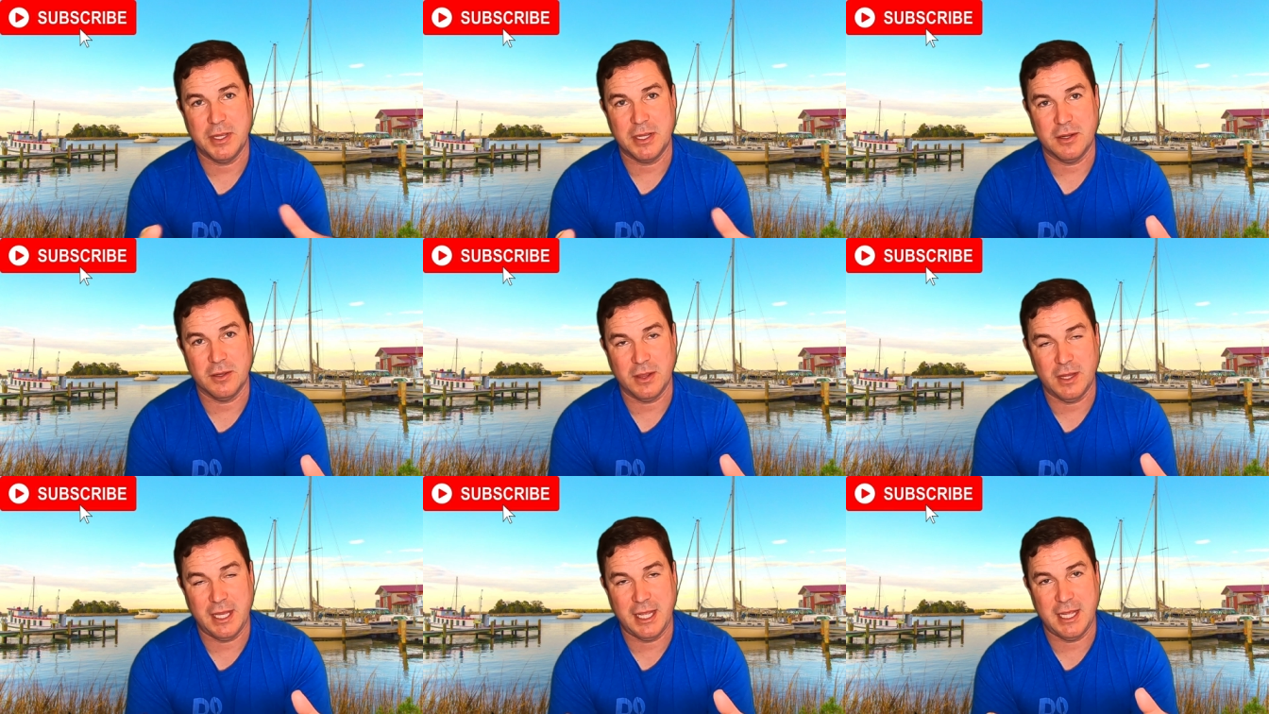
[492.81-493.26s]

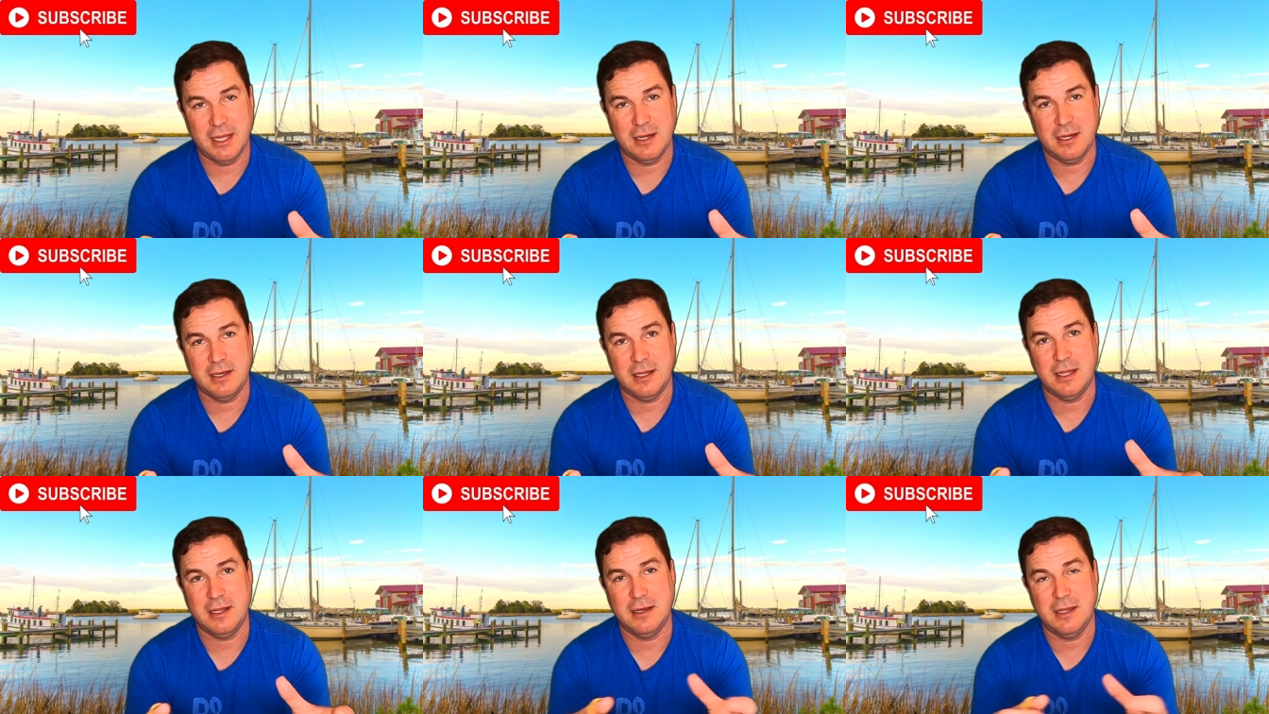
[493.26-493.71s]
bigger
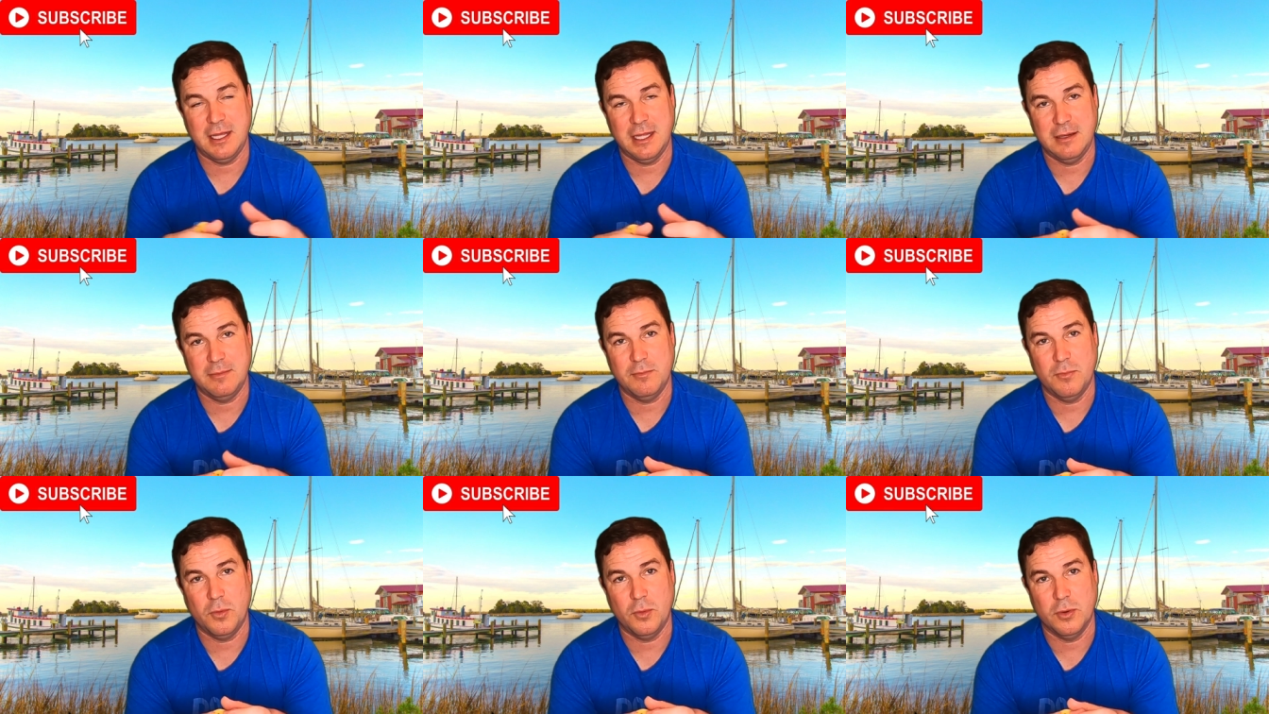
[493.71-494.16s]
land
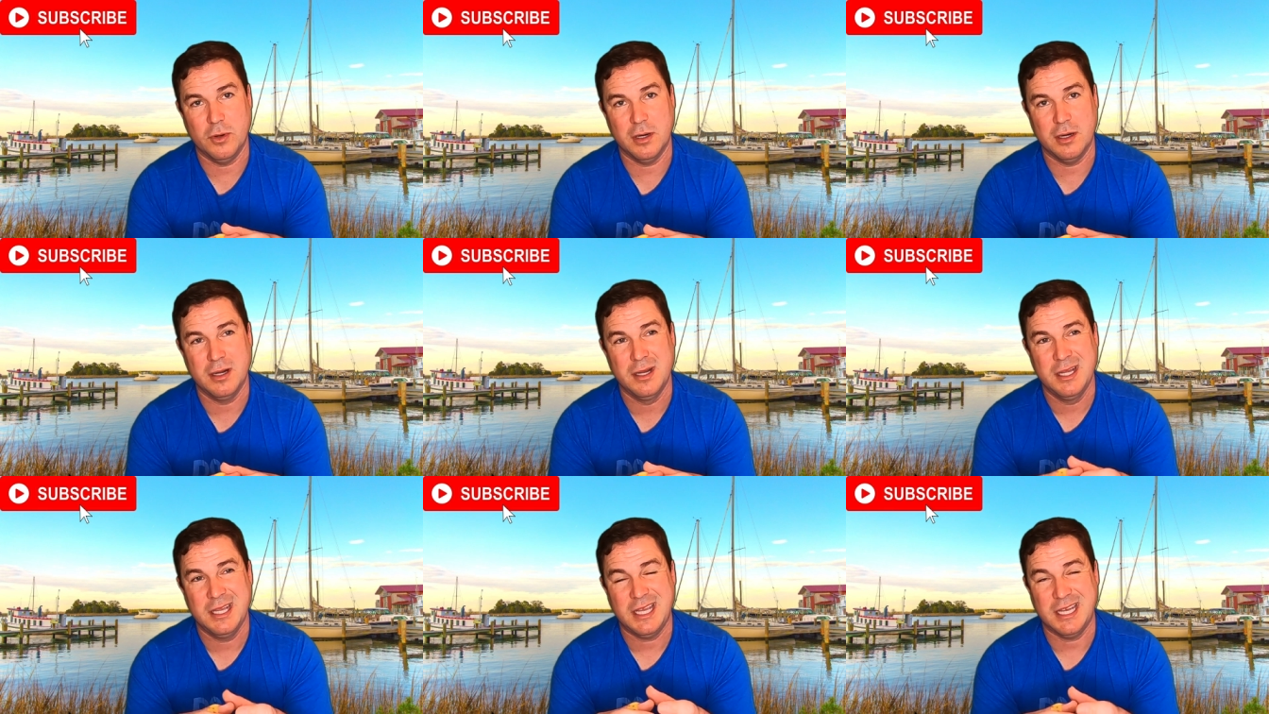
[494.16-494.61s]
and
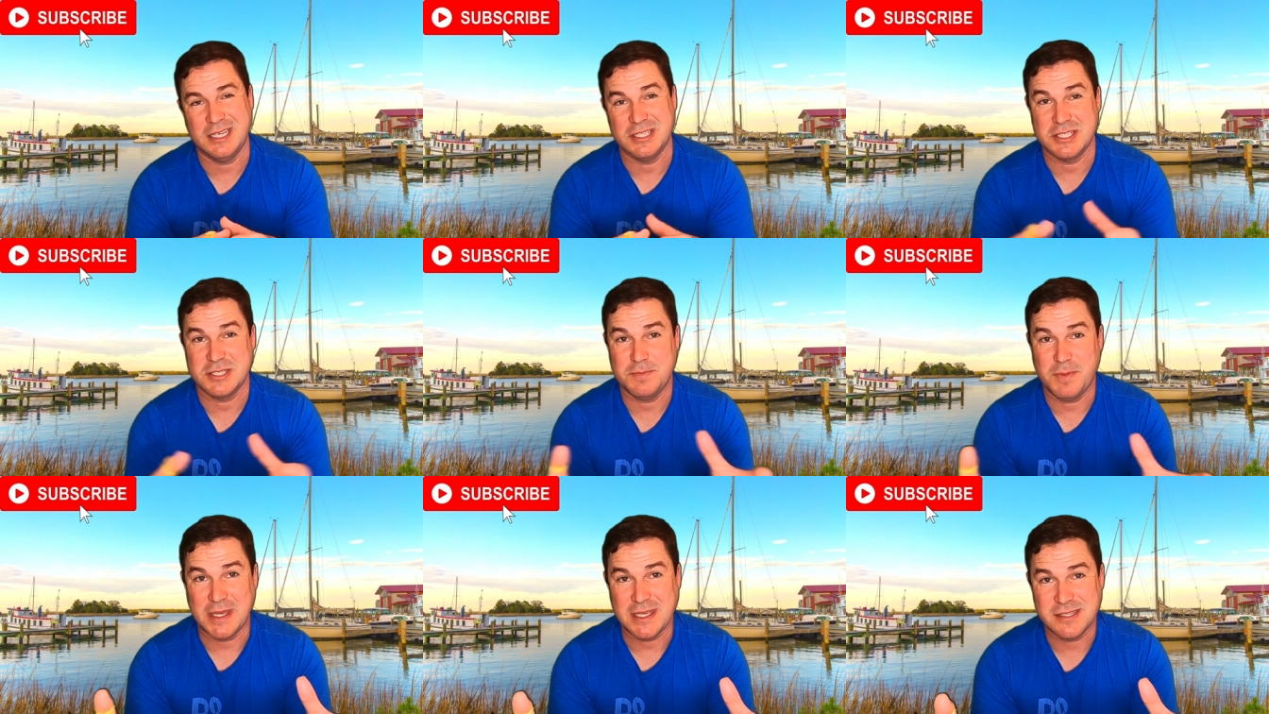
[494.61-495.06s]
more kind of
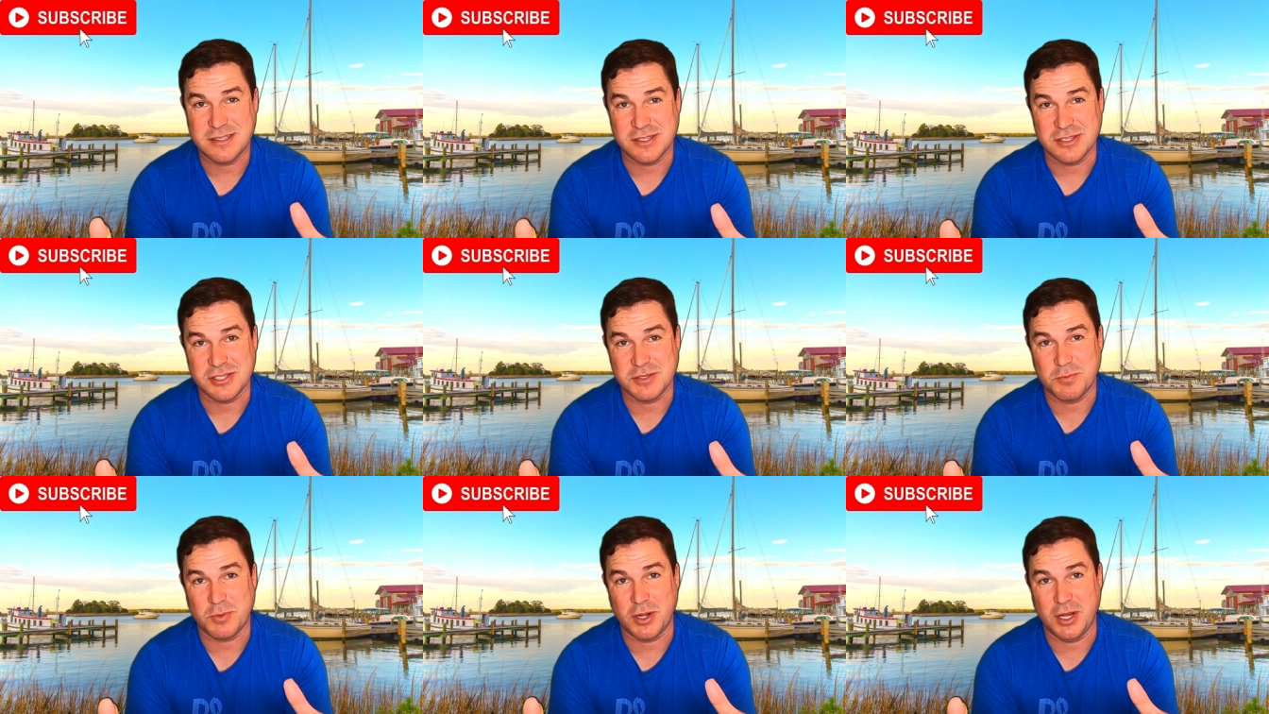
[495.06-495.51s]
space
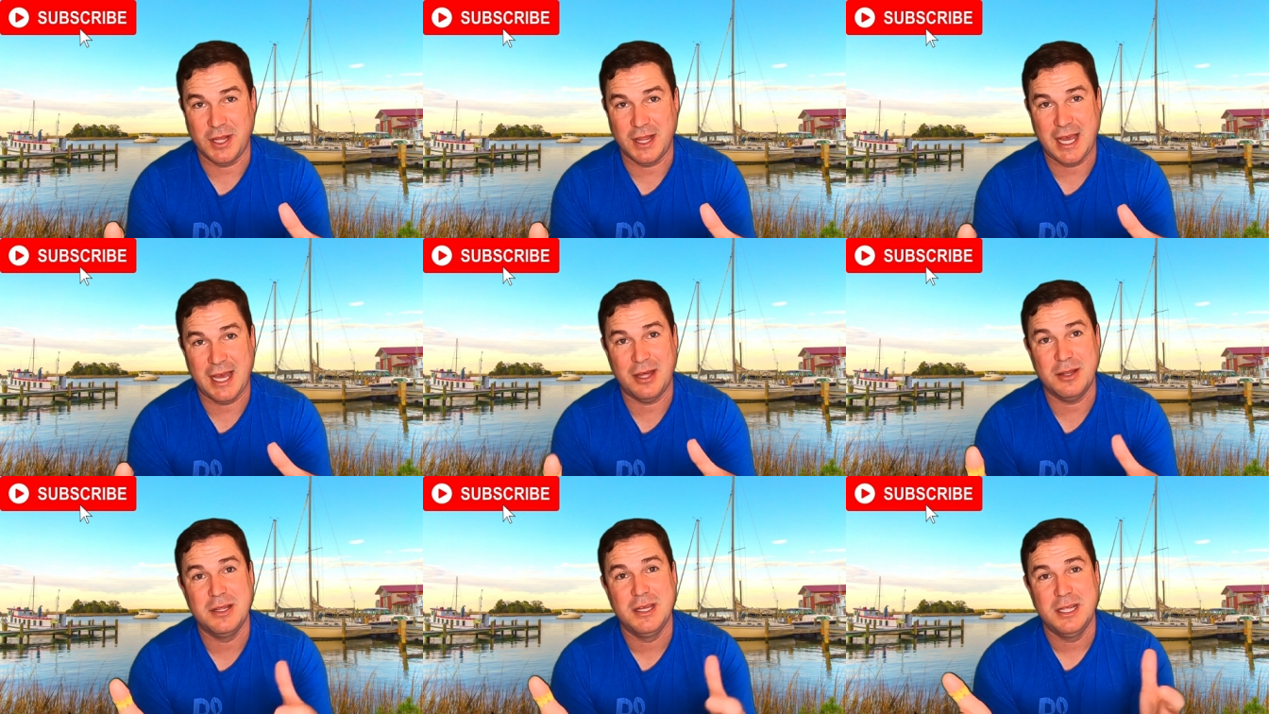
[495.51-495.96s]
to sprawl
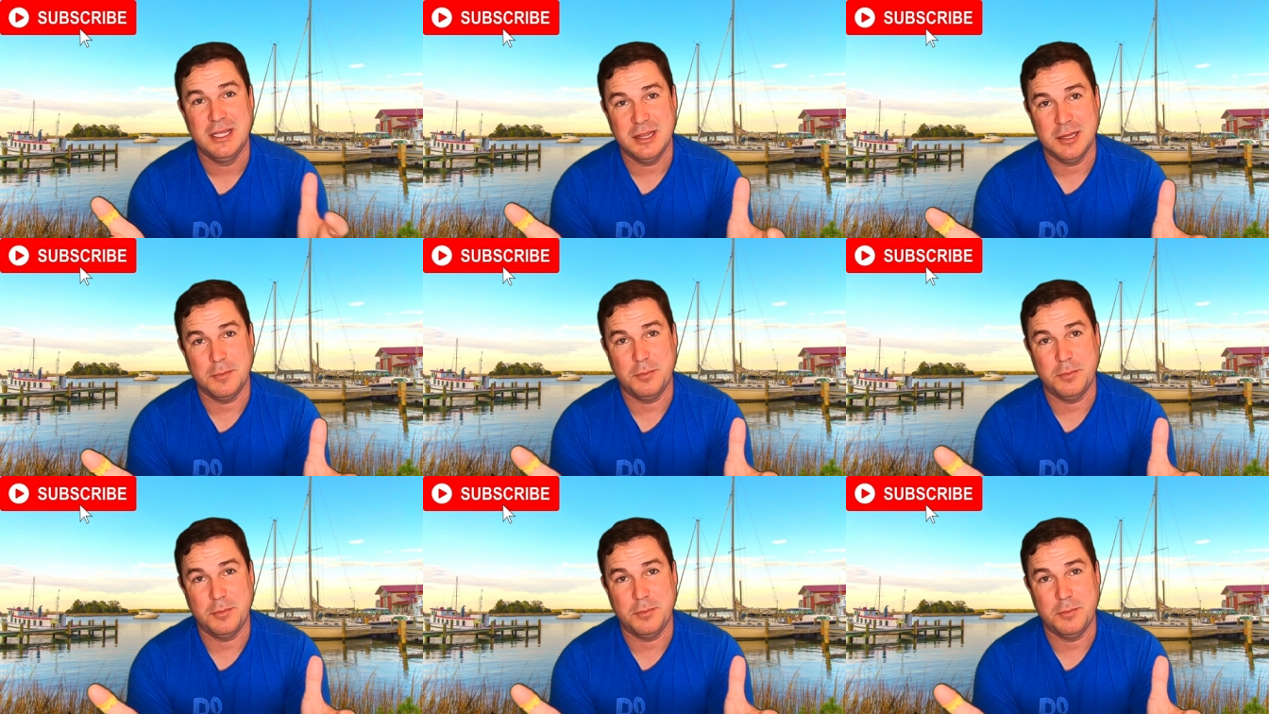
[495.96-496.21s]
out,